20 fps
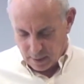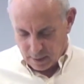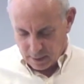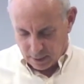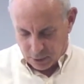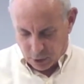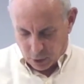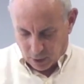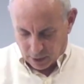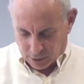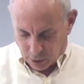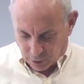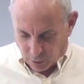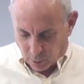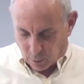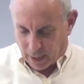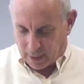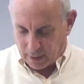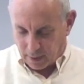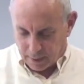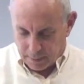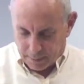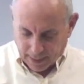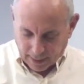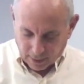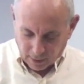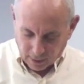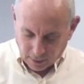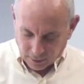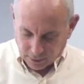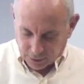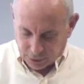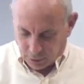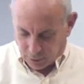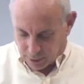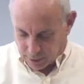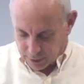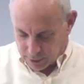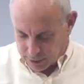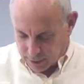The charts are directly parallel, as you
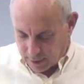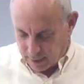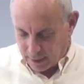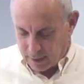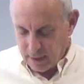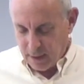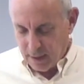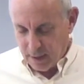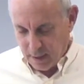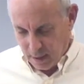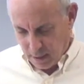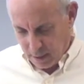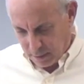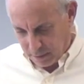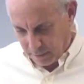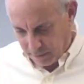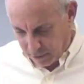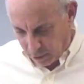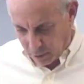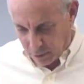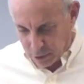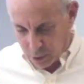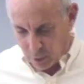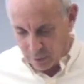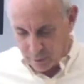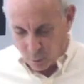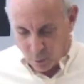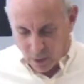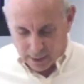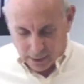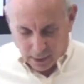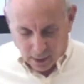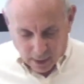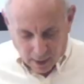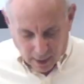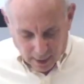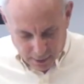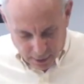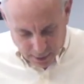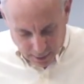can see. Focus on the red
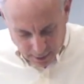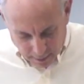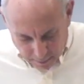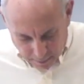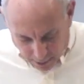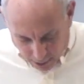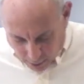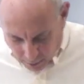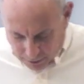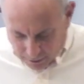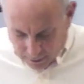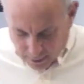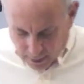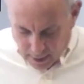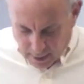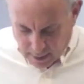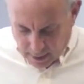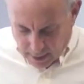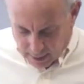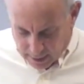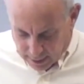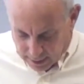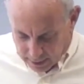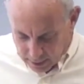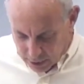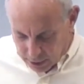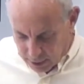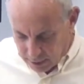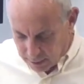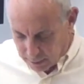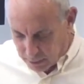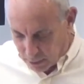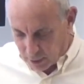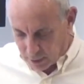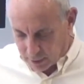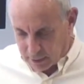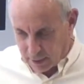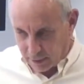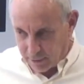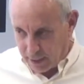lines in both, and then you see the
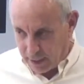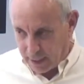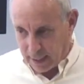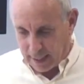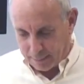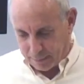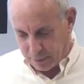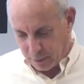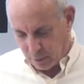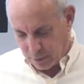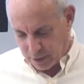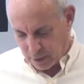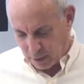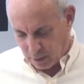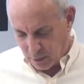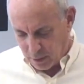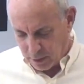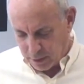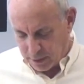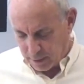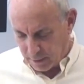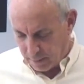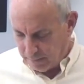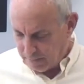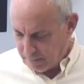productivity gap that was alluded to.